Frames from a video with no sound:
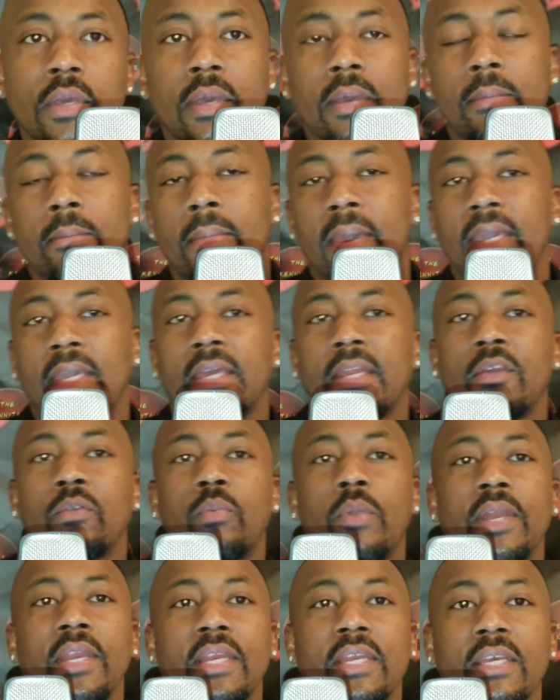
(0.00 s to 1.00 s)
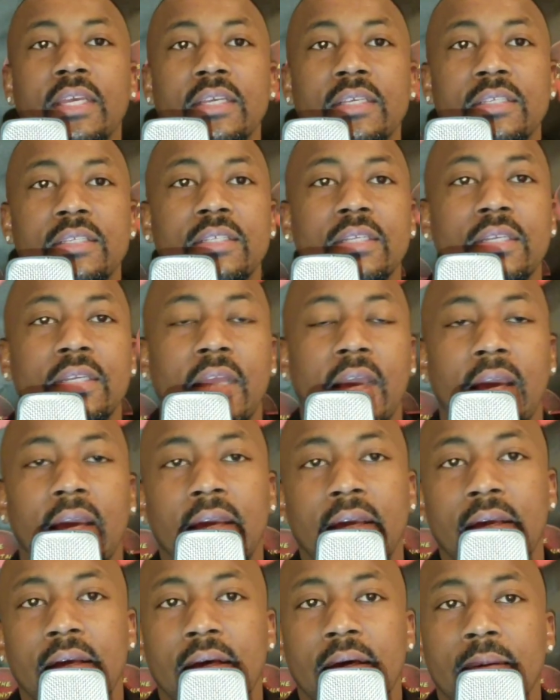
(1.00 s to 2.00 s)
making it what it is
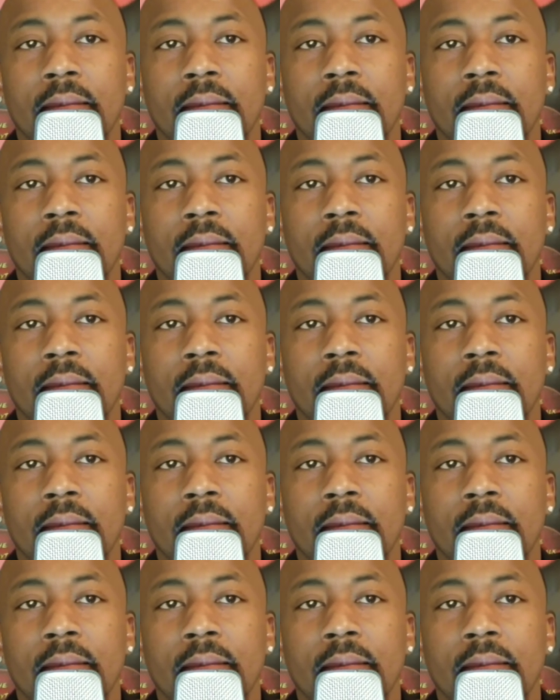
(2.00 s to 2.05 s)
today,